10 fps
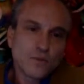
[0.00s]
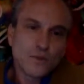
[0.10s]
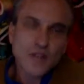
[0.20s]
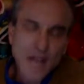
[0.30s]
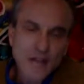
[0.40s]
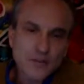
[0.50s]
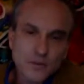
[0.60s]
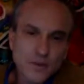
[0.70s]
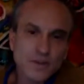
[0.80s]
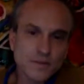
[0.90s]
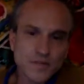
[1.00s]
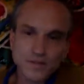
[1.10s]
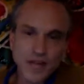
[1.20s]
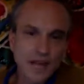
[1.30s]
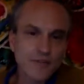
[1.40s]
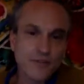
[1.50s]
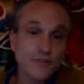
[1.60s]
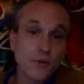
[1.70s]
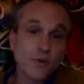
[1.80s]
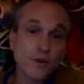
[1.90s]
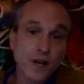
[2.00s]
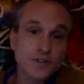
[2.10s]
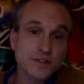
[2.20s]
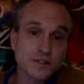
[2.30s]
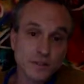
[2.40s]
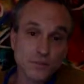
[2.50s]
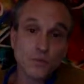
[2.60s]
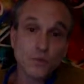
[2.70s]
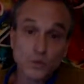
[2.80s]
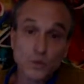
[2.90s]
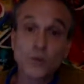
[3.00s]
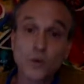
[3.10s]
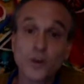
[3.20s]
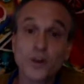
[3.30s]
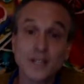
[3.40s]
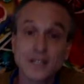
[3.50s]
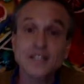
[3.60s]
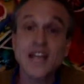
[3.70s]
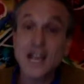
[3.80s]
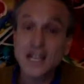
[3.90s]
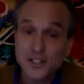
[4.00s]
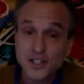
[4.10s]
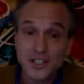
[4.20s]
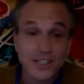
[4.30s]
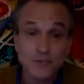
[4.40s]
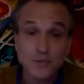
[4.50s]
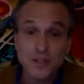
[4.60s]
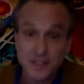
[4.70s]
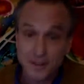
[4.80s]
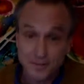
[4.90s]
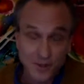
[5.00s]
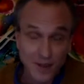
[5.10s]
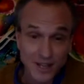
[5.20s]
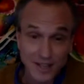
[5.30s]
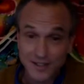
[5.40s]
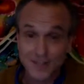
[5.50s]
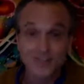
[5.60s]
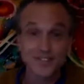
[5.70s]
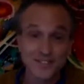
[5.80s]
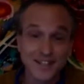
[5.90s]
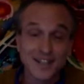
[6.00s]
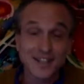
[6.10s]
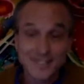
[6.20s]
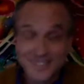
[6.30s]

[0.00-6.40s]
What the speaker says: the natural rhythms of life are for us when we work intelligently with them, right? Yeah.